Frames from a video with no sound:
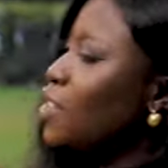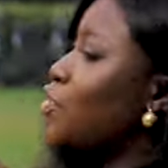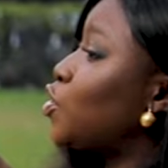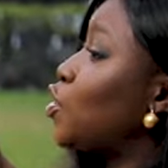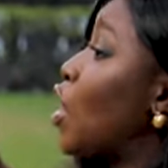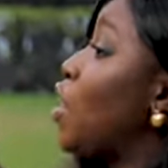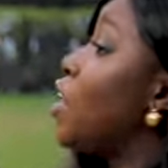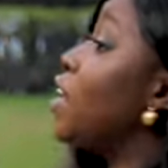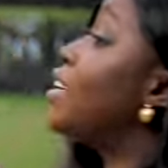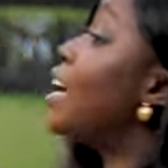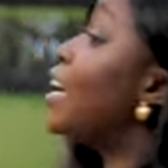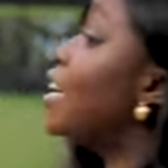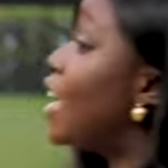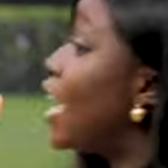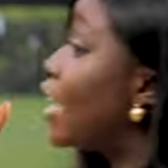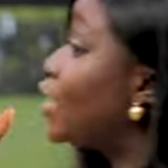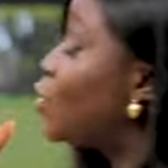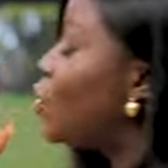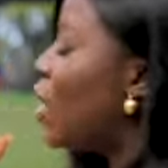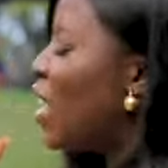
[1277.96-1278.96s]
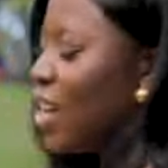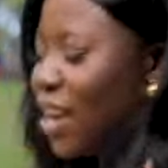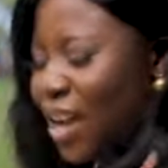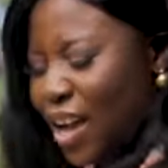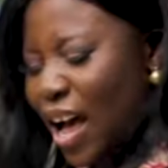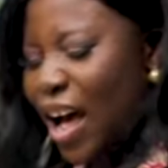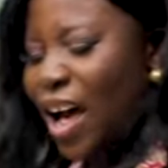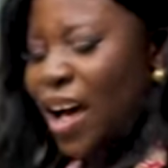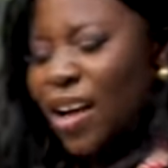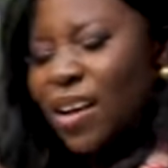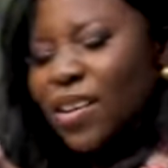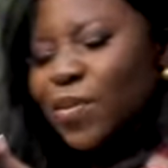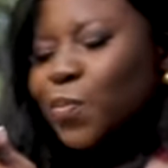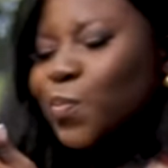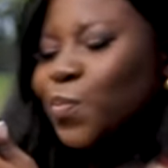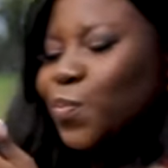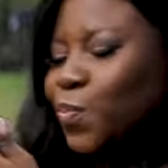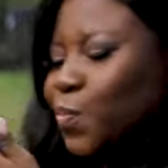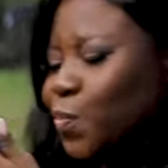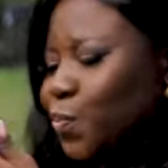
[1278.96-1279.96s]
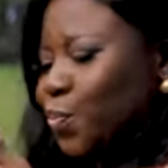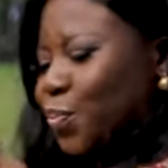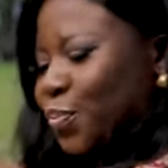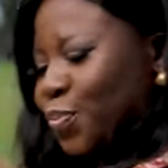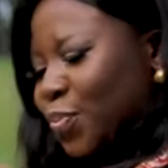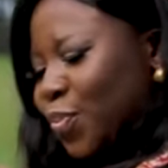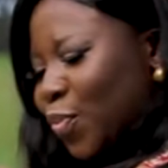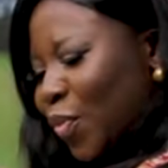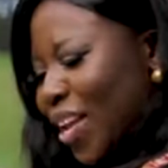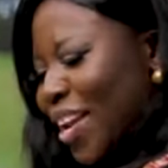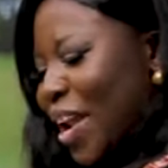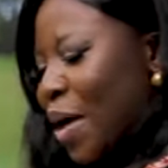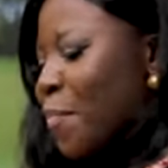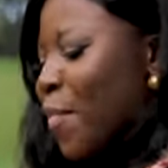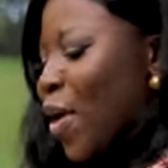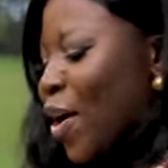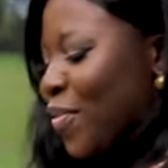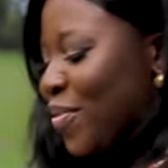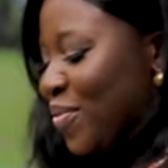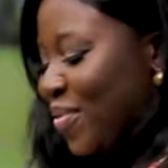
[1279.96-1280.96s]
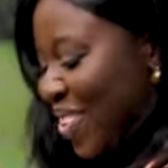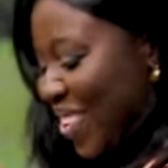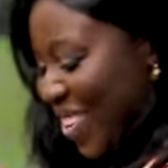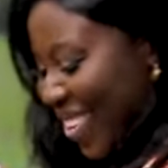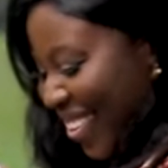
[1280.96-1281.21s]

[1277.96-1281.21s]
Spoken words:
Sorry, the next one. Number one.